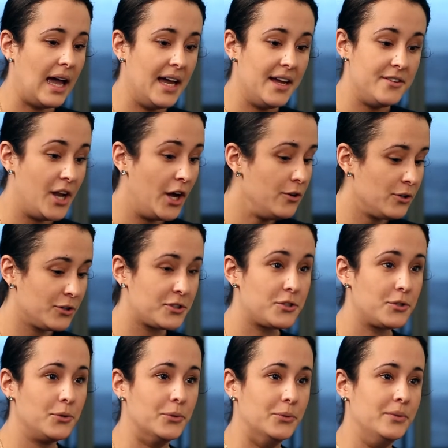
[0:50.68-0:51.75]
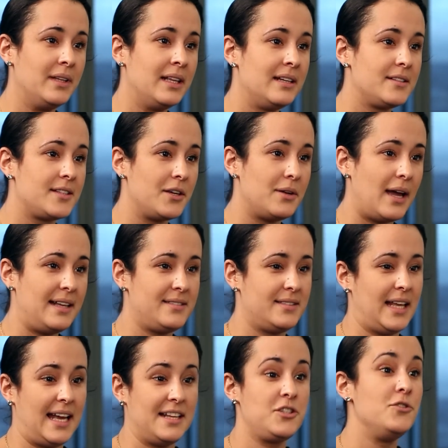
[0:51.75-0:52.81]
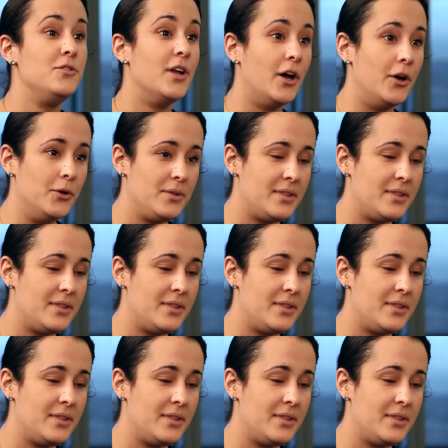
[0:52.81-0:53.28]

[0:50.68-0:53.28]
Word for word: No, not at all. So as you know,